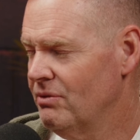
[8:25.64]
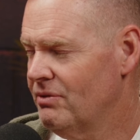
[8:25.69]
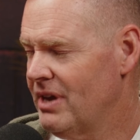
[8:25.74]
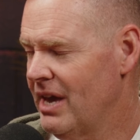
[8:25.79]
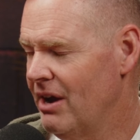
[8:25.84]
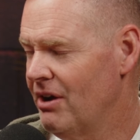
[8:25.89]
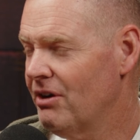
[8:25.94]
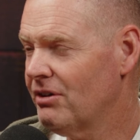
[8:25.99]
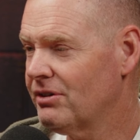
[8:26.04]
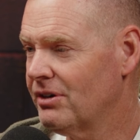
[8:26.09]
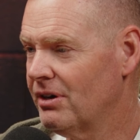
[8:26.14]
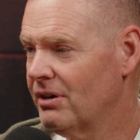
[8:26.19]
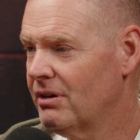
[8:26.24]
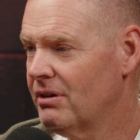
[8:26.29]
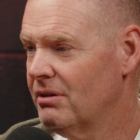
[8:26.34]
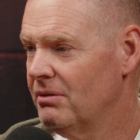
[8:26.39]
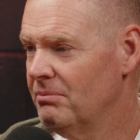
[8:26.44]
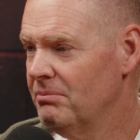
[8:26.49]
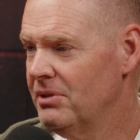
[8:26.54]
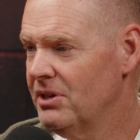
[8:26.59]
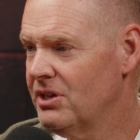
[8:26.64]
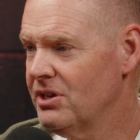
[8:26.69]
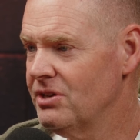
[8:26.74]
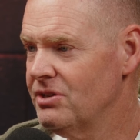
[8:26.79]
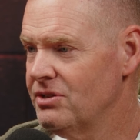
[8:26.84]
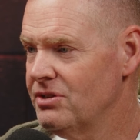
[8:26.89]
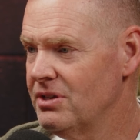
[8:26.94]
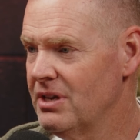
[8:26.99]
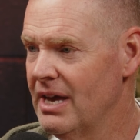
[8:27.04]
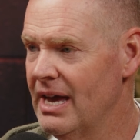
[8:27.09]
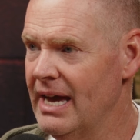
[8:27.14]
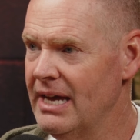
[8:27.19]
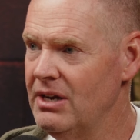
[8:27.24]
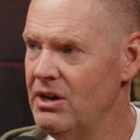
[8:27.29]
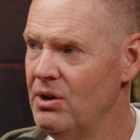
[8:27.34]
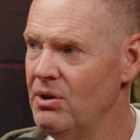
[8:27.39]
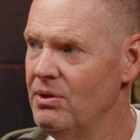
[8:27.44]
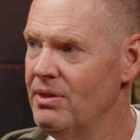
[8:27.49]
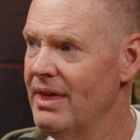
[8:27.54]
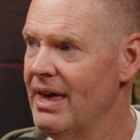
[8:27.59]
of character because mm. I
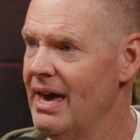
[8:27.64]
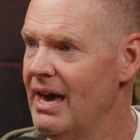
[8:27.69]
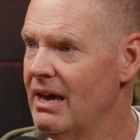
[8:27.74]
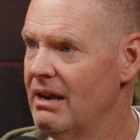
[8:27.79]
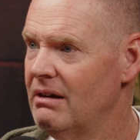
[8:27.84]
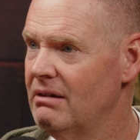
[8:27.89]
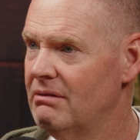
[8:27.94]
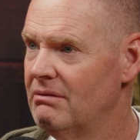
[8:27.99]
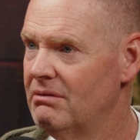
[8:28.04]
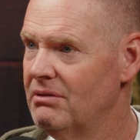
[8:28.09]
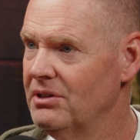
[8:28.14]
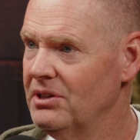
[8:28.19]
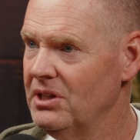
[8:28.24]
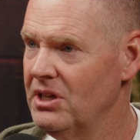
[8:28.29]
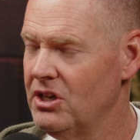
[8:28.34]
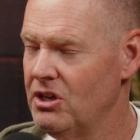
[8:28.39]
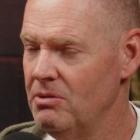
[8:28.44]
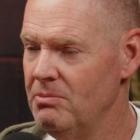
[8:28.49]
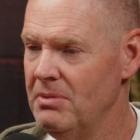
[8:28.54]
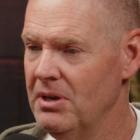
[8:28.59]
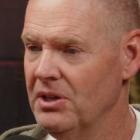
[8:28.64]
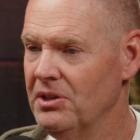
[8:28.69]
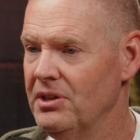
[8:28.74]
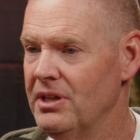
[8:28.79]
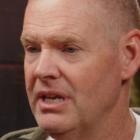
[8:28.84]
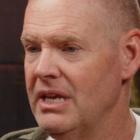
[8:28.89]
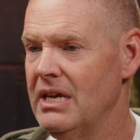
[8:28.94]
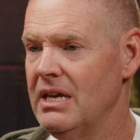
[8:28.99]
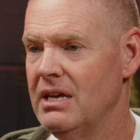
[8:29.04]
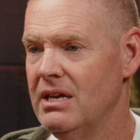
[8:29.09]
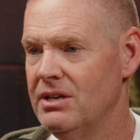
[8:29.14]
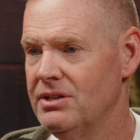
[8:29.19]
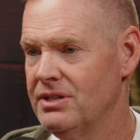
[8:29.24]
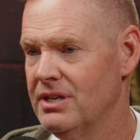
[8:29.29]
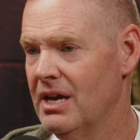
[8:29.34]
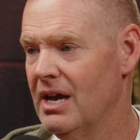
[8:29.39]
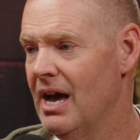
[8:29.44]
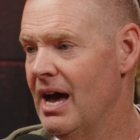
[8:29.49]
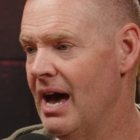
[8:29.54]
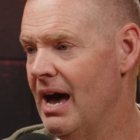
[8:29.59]
know that yep. really humility is
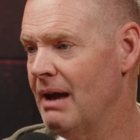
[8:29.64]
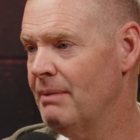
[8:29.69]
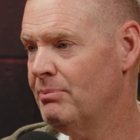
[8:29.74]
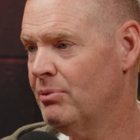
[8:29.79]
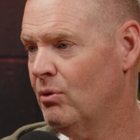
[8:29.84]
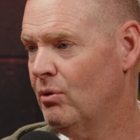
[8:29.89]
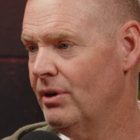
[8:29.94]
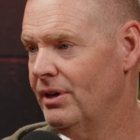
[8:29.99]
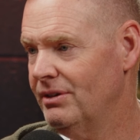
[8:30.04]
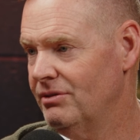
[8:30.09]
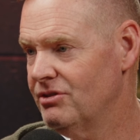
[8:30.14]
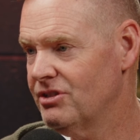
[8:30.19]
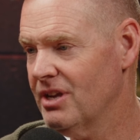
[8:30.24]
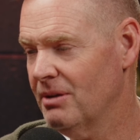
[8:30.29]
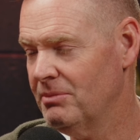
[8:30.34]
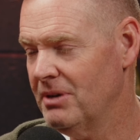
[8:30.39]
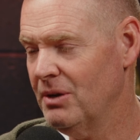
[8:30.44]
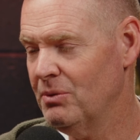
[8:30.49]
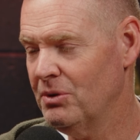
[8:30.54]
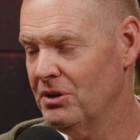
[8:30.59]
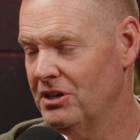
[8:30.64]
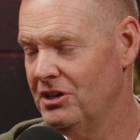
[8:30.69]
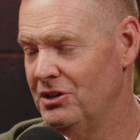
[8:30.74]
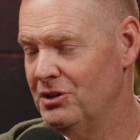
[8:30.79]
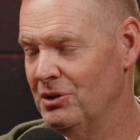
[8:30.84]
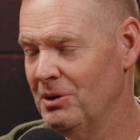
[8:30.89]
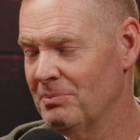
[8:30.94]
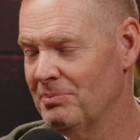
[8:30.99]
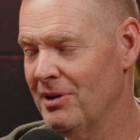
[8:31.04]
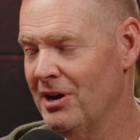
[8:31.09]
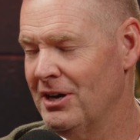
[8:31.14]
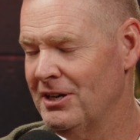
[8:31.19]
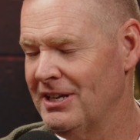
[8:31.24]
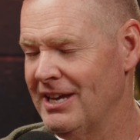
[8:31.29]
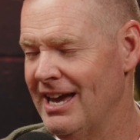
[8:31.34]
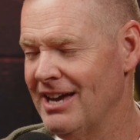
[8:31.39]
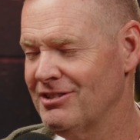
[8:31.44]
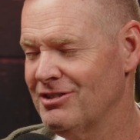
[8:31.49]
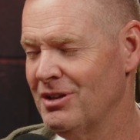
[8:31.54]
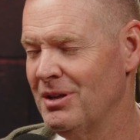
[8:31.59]
a high point, and someday we're going to do a
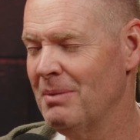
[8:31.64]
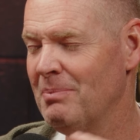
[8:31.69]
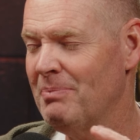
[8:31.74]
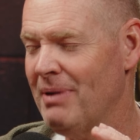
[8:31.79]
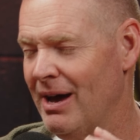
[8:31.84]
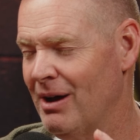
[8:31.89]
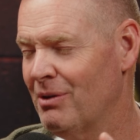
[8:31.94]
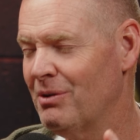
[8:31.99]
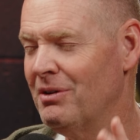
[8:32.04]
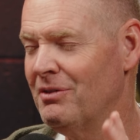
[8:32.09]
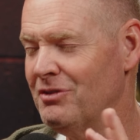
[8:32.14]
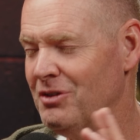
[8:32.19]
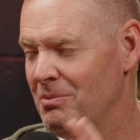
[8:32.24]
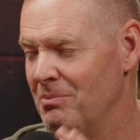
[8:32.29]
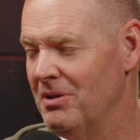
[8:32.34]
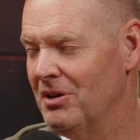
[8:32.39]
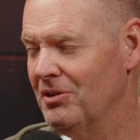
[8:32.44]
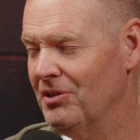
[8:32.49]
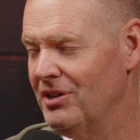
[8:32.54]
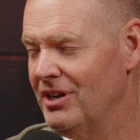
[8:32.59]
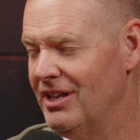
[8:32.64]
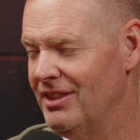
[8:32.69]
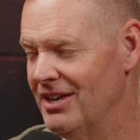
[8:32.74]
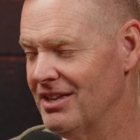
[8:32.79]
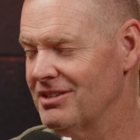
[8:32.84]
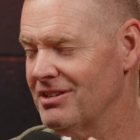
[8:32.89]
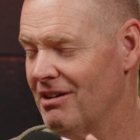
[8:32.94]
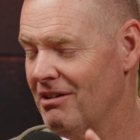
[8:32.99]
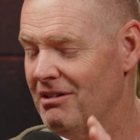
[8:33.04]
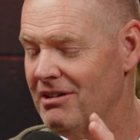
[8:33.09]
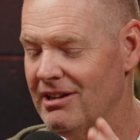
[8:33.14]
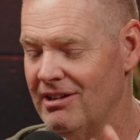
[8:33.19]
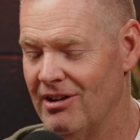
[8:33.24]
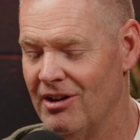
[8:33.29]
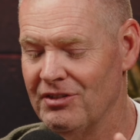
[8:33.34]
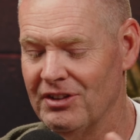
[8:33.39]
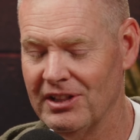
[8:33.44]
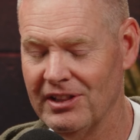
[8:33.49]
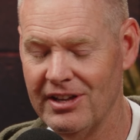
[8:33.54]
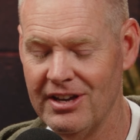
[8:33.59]
podcast on the power of humility. That's yeah. already
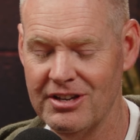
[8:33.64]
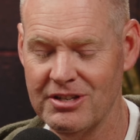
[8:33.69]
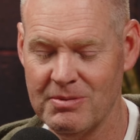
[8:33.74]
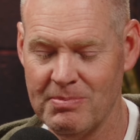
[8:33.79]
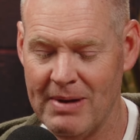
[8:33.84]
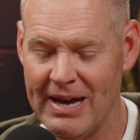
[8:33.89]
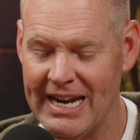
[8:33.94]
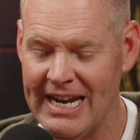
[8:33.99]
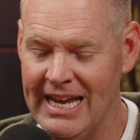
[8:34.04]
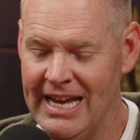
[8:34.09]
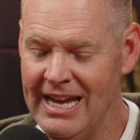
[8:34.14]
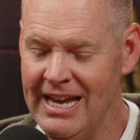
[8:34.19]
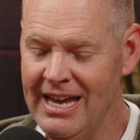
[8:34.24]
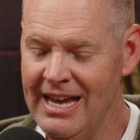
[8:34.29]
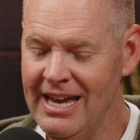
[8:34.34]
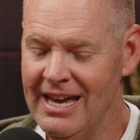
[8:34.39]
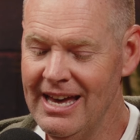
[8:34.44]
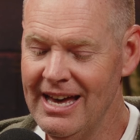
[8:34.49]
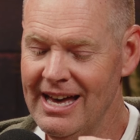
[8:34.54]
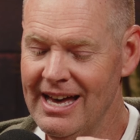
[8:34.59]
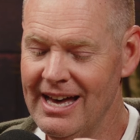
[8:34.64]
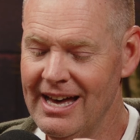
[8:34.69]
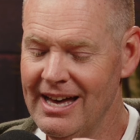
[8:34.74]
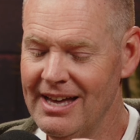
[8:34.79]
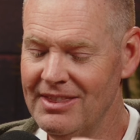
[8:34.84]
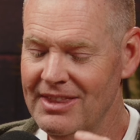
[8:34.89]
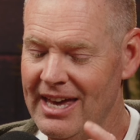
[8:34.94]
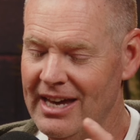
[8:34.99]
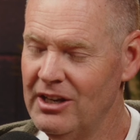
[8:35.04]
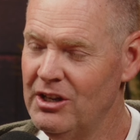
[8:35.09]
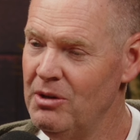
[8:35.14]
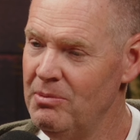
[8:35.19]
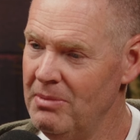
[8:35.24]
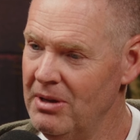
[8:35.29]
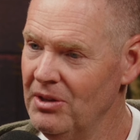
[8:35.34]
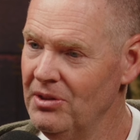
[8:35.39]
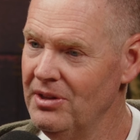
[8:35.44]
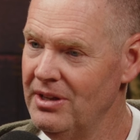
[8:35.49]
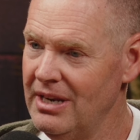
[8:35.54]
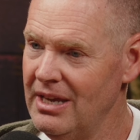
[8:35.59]
on the list, but good. Uh, that
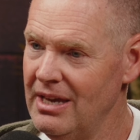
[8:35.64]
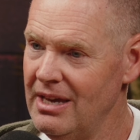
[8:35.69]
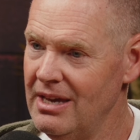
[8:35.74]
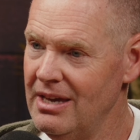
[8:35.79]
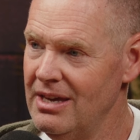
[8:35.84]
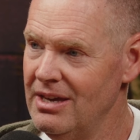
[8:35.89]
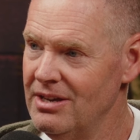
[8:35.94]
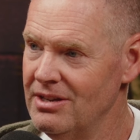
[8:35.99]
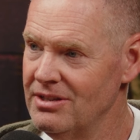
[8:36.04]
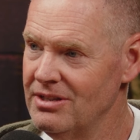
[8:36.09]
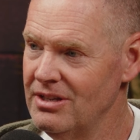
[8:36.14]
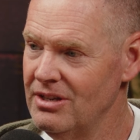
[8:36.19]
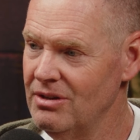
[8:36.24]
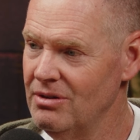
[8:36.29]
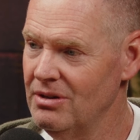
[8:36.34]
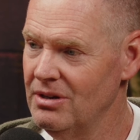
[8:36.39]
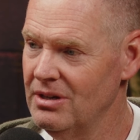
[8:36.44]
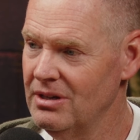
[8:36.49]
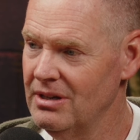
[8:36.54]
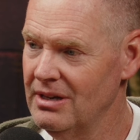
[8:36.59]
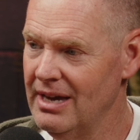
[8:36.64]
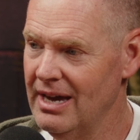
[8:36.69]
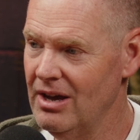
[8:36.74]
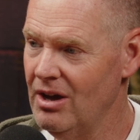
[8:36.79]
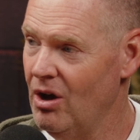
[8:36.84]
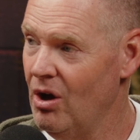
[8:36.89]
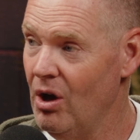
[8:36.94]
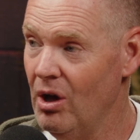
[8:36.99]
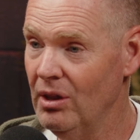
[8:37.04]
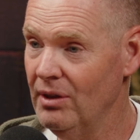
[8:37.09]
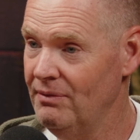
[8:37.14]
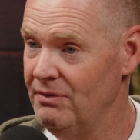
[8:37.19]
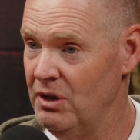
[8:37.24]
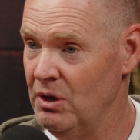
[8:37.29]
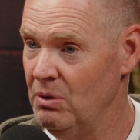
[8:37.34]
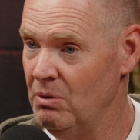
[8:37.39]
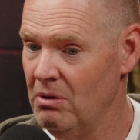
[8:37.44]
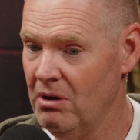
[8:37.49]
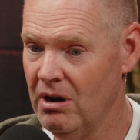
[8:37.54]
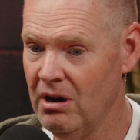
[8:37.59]
humility is uh, all of
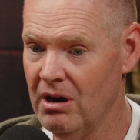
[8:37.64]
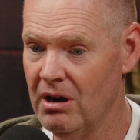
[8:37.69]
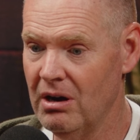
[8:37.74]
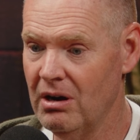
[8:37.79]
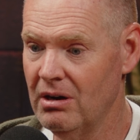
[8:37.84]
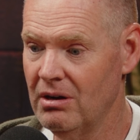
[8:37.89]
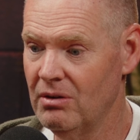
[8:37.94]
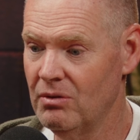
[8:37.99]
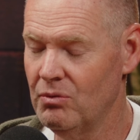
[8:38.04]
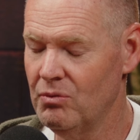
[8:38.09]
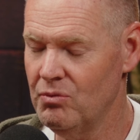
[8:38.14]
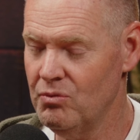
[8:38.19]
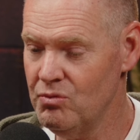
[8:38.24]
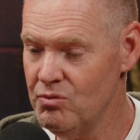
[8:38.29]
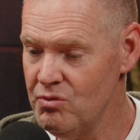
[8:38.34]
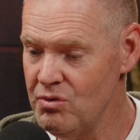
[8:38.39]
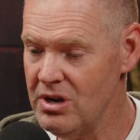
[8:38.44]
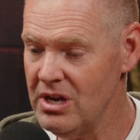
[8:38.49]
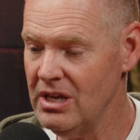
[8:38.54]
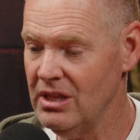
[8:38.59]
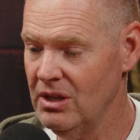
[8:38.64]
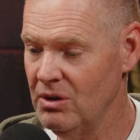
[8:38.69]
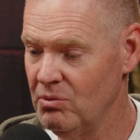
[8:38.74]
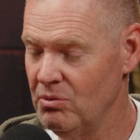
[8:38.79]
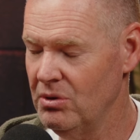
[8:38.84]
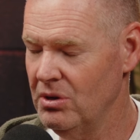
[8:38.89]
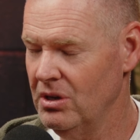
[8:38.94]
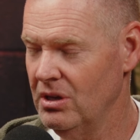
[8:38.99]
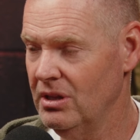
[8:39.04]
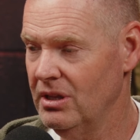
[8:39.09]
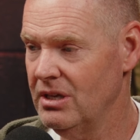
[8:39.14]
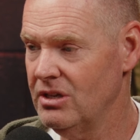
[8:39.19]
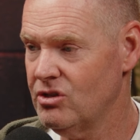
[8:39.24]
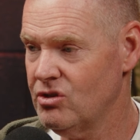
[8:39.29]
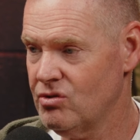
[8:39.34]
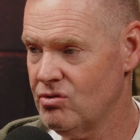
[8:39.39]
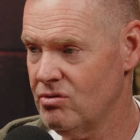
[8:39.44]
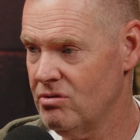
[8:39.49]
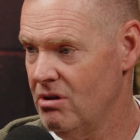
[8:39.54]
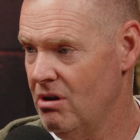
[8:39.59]
you are really, really
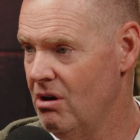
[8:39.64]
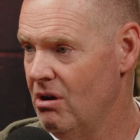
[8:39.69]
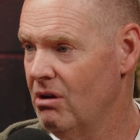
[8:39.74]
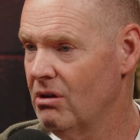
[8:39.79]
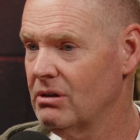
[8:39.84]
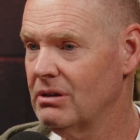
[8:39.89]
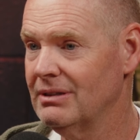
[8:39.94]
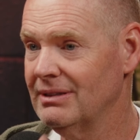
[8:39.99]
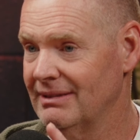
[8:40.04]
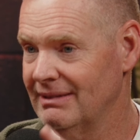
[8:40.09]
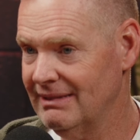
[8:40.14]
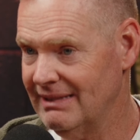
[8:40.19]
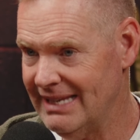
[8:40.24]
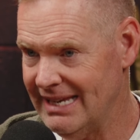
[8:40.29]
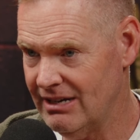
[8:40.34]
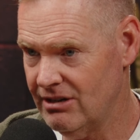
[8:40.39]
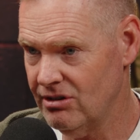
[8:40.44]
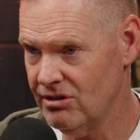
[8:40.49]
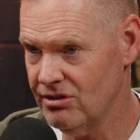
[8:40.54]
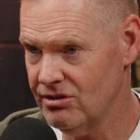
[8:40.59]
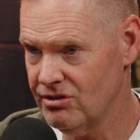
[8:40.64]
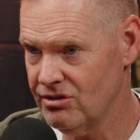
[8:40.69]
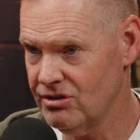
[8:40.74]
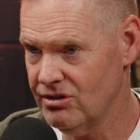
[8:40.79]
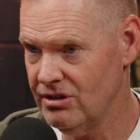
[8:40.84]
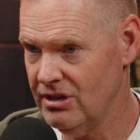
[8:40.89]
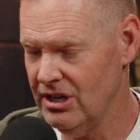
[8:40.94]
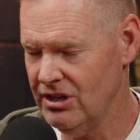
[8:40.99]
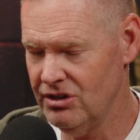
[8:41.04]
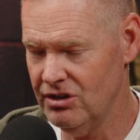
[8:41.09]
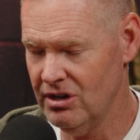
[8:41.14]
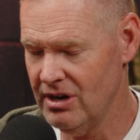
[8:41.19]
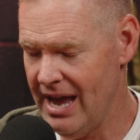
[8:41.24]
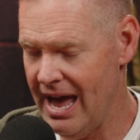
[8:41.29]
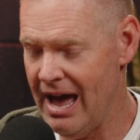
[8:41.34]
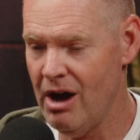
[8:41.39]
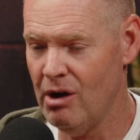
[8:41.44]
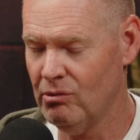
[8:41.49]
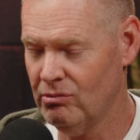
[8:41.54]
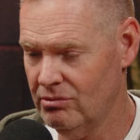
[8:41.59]
strong leaders in your
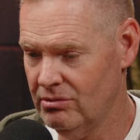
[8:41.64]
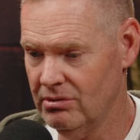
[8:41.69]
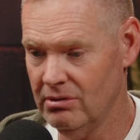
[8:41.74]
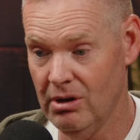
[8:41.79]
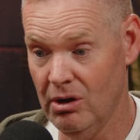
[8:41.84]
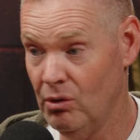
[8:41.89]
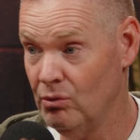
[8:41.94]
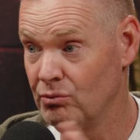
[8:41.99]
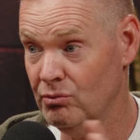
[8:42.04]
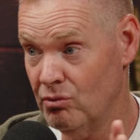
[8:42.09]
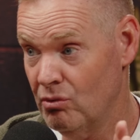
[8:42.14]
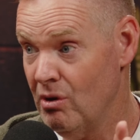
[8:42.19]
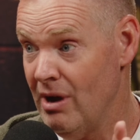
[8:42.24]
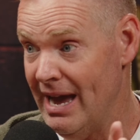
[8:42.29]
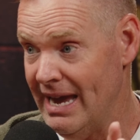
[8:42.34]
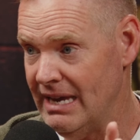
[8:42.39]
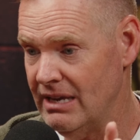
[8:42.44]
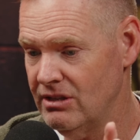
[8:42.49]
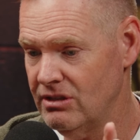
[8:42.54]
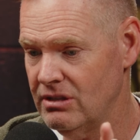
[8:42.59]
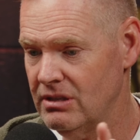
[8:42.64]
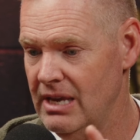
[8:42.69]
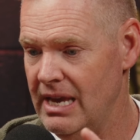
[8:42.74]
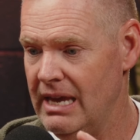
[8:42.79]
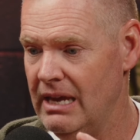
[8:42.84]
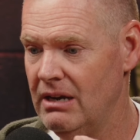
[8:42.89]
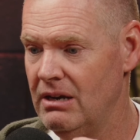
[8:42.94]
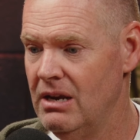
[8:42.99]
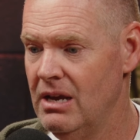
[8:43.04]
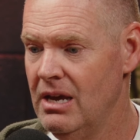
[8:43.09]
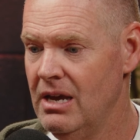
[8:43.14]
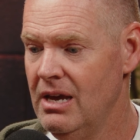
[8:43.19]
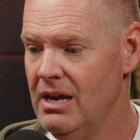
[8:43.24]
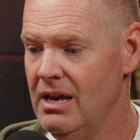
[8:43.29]
out own rights and. Mm.